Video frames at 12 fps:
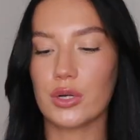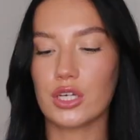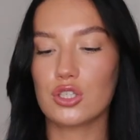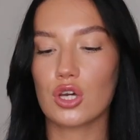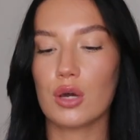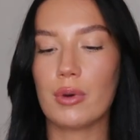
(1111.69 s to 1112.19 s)
When
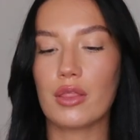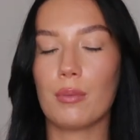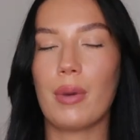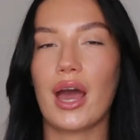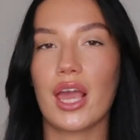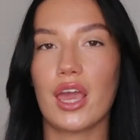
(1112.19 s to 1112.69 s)
I took them out the
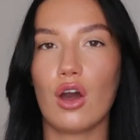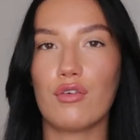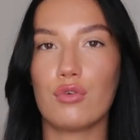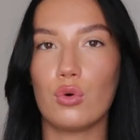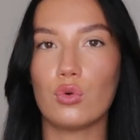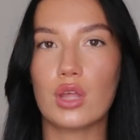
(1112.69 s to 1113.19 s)
packet, I
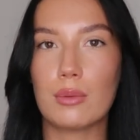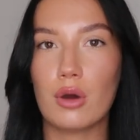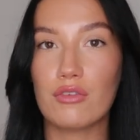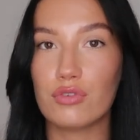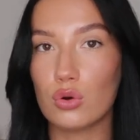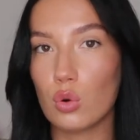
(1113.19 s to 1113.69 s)
thought they
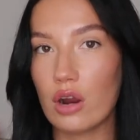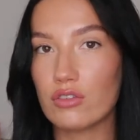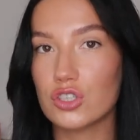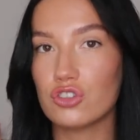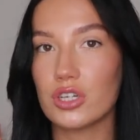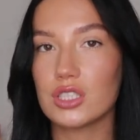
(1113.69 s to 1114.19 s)
might feel quite
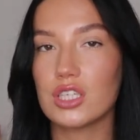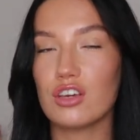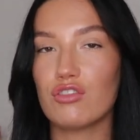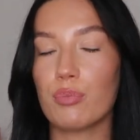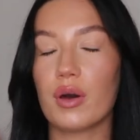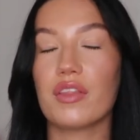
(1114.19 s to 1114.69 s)

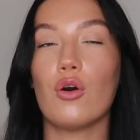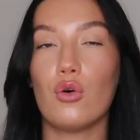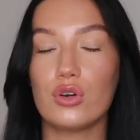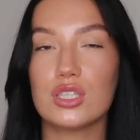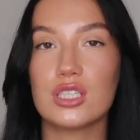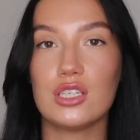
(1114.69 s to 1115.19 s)
restrictive, but they're
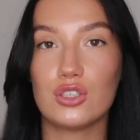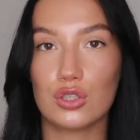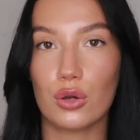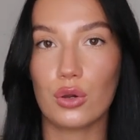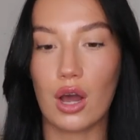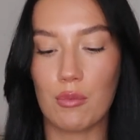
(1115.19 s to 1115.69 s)
honestly
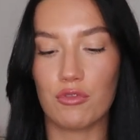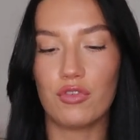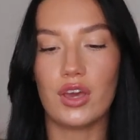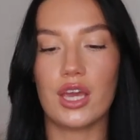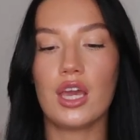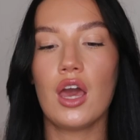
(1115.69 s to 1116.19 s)
so
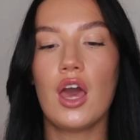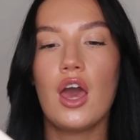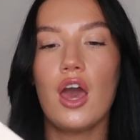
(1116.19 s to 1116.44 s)
comfy.